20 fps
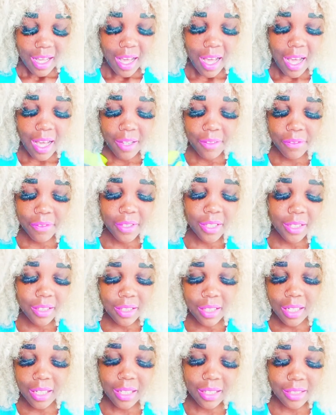I feel
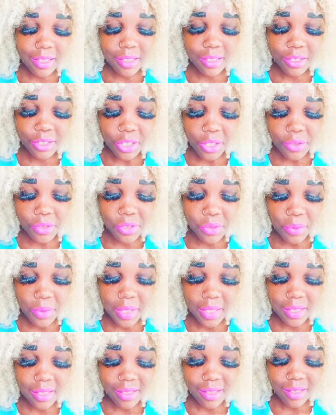like, chosen
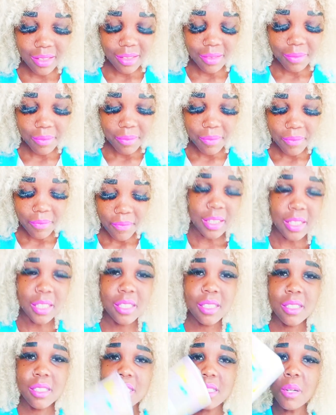ones,
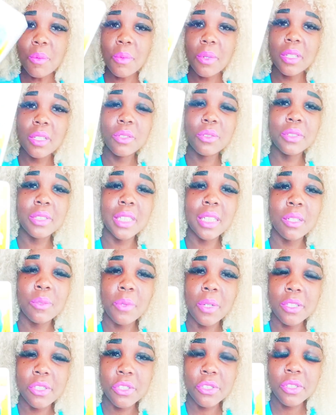this is someone who didn't
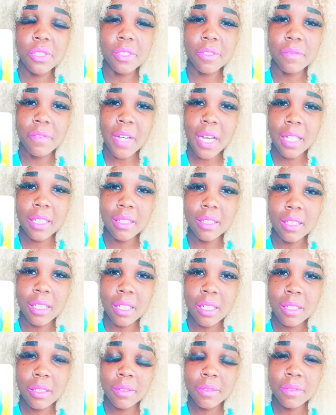want you to find
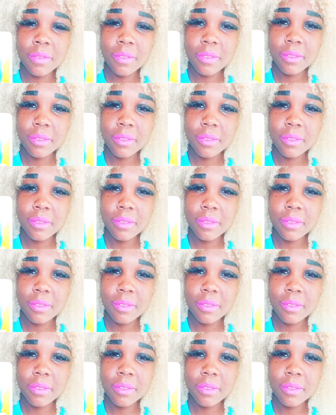love.